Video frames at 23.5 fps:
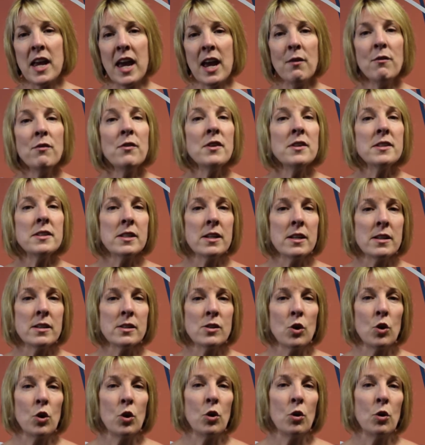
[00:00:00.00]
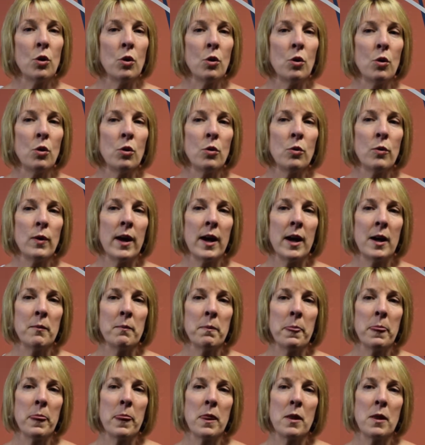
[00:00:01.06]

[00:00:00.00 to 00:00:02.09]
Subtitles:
emphasis or